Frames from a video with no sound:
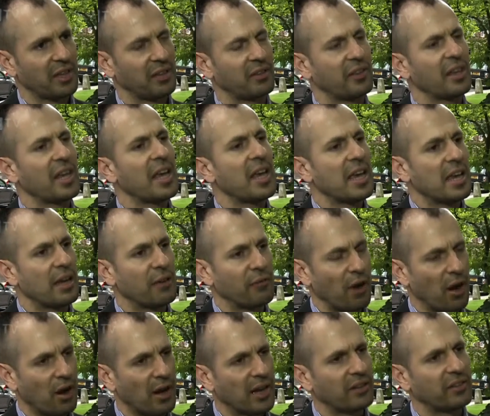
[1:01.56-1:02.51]
this:
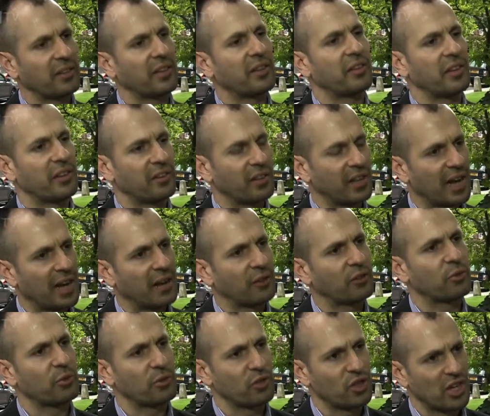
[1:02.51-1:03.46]
if ISIS is
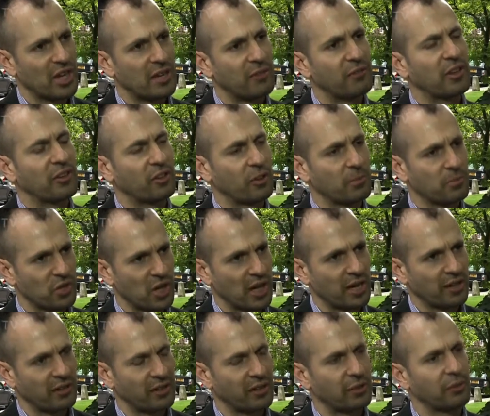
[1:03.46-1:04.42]
allowed to achieve its
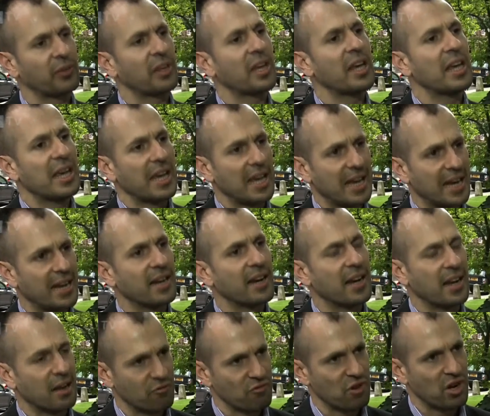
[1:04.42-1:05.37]
objectives
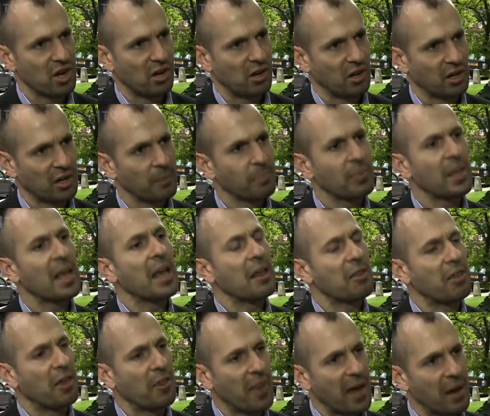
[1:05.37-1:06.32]
in Iraq,
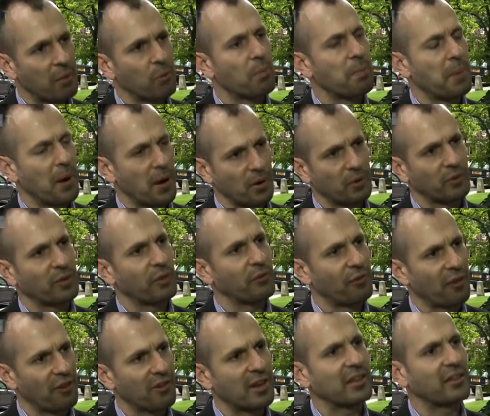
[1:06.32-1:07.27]
then that will pose a
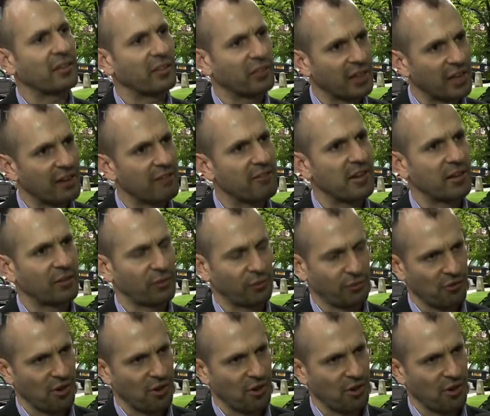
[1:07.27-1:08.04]
very serious